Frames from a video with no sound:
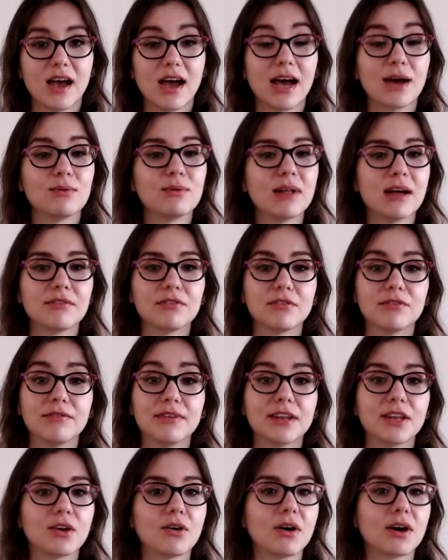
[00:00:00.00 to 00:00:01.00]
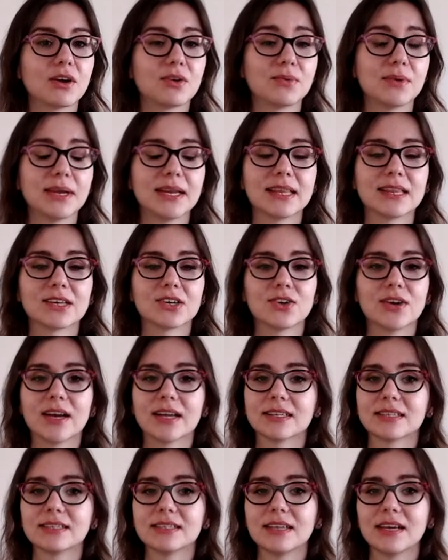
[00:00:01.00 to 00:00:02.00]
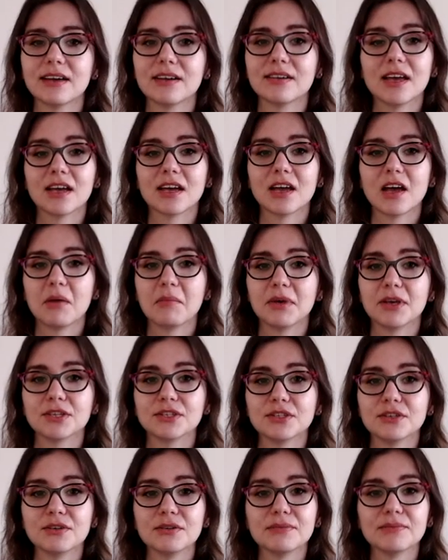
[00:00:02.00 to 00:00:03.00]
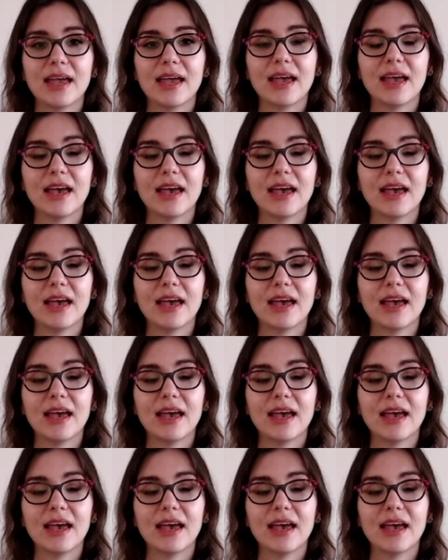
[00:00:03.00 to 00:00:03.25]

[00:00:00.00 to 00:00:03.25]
I will have a video on reading the grand stuff coming soon,